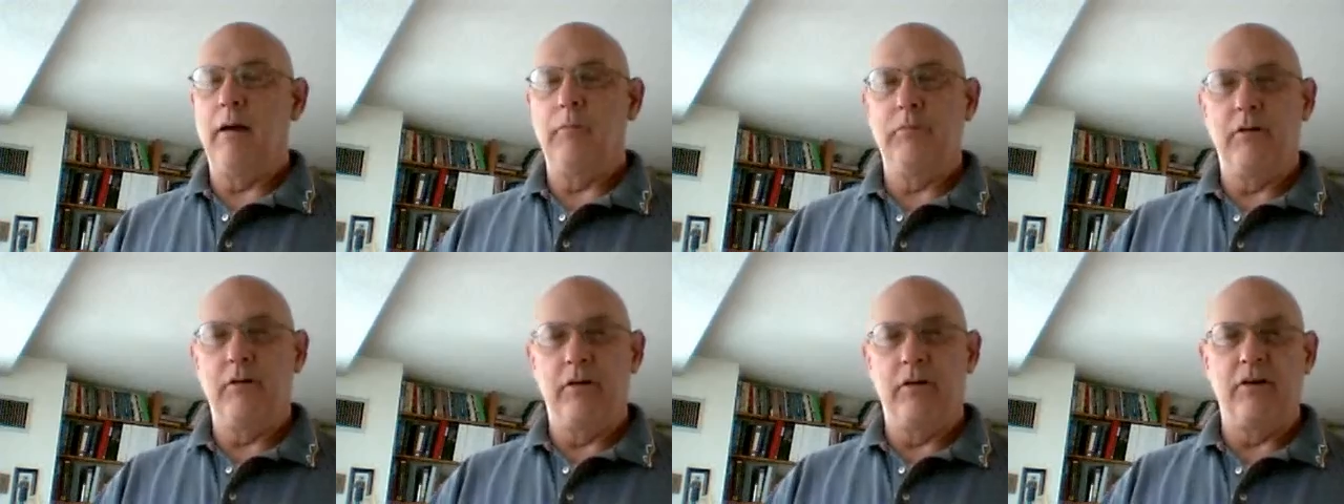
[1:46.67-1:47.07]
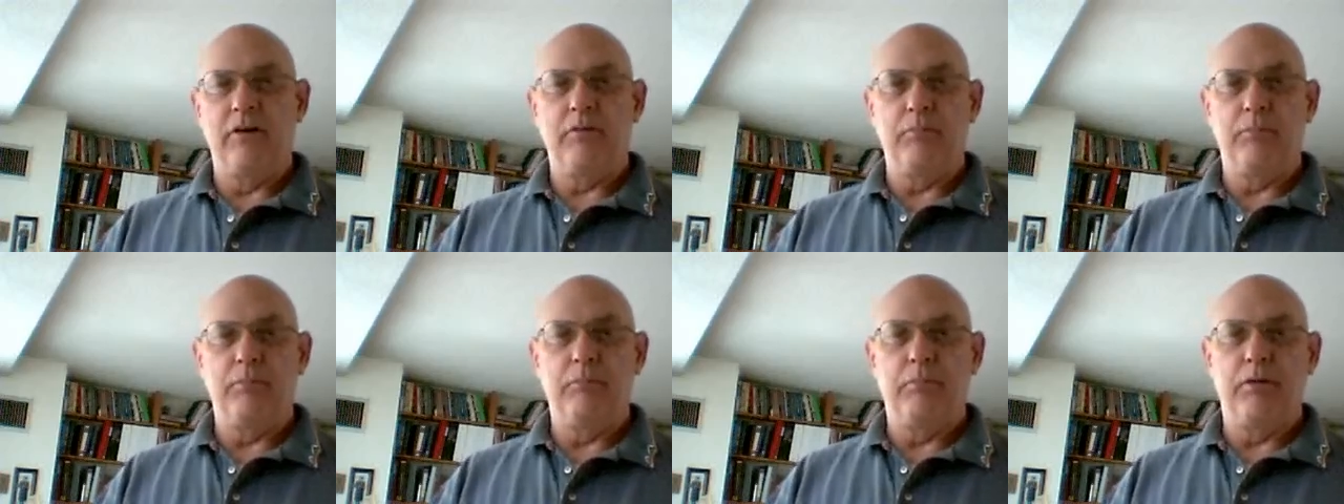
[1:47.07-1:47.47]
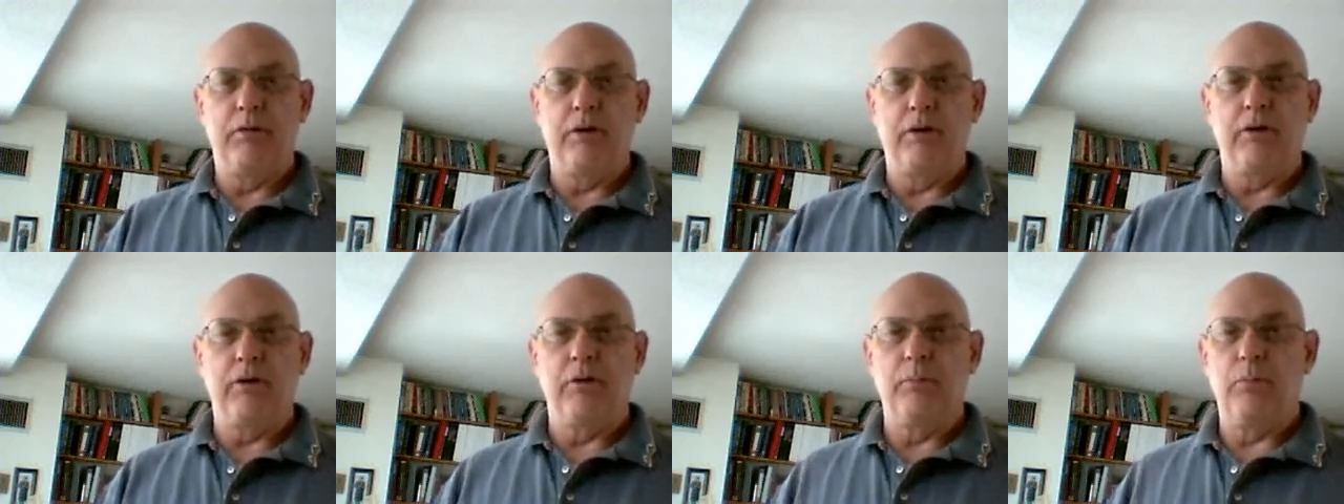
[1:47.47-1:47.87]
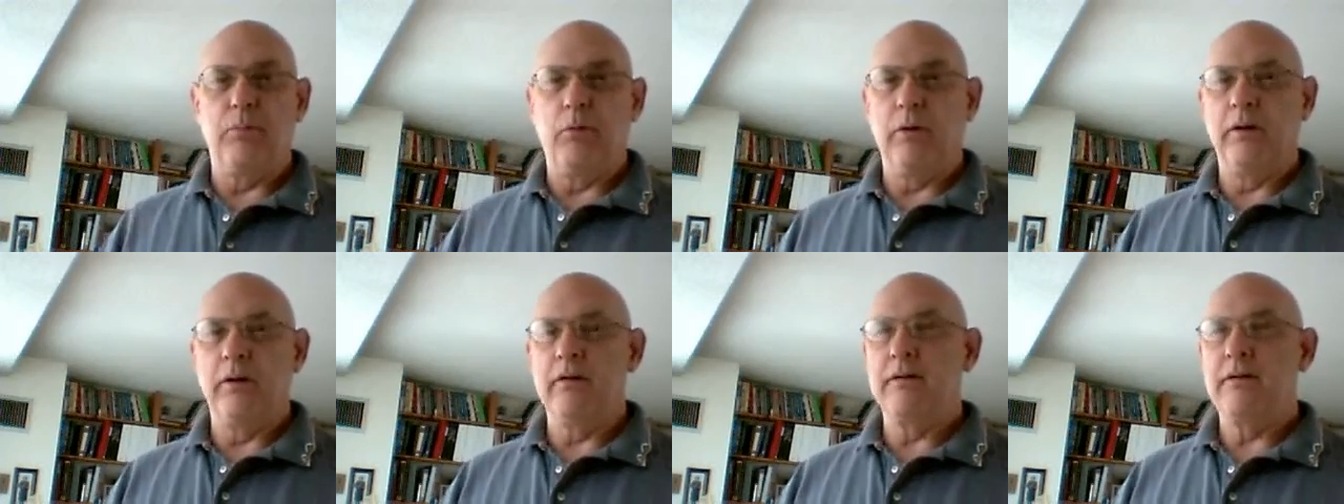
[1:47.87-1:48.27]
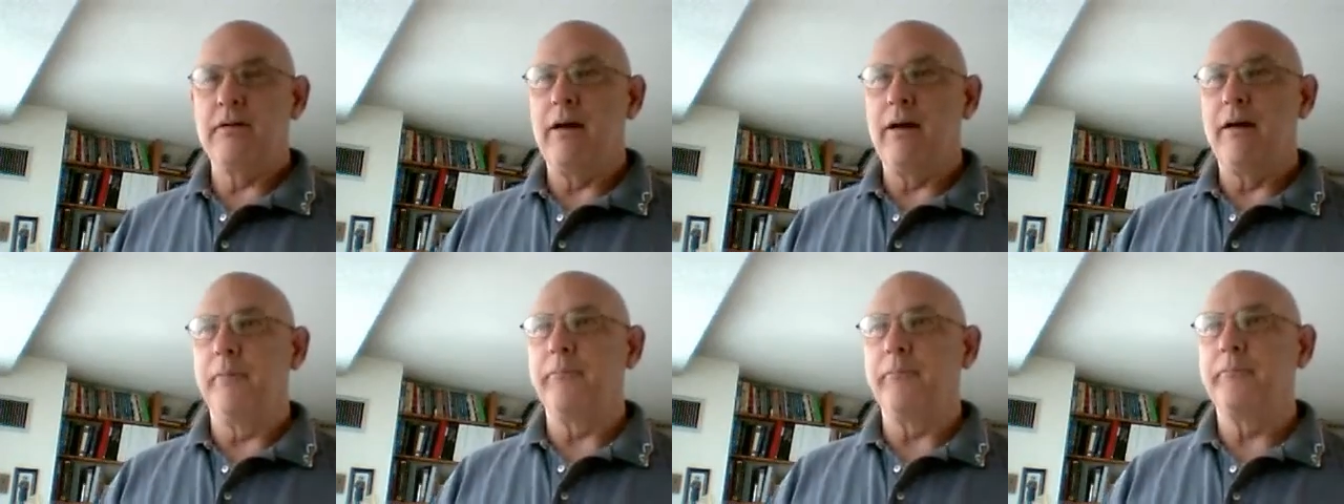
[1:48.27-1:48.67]
up to this particular point
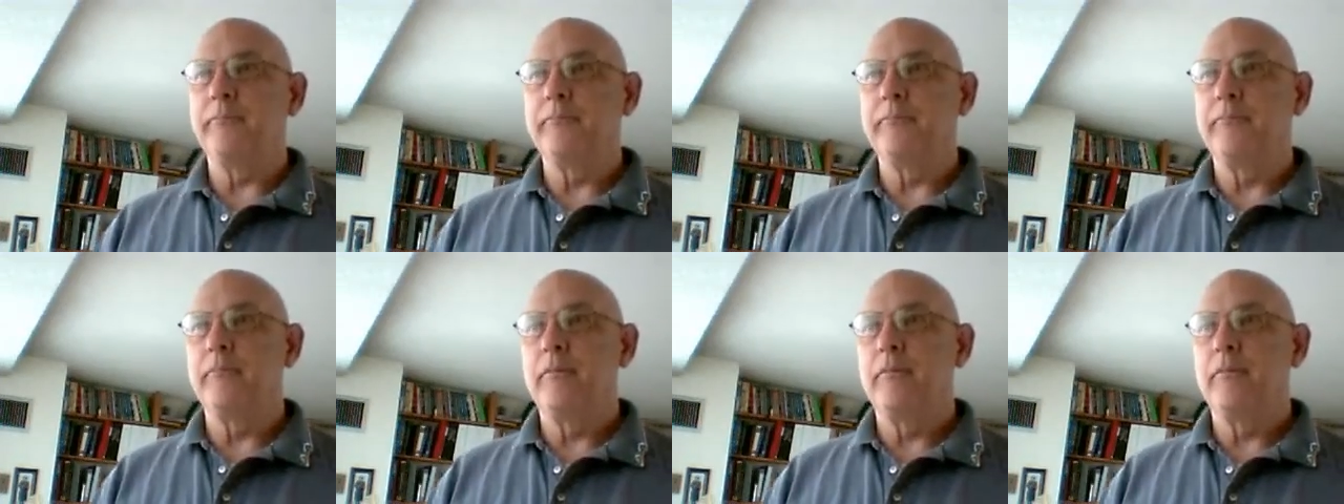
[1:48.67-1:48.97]
in time.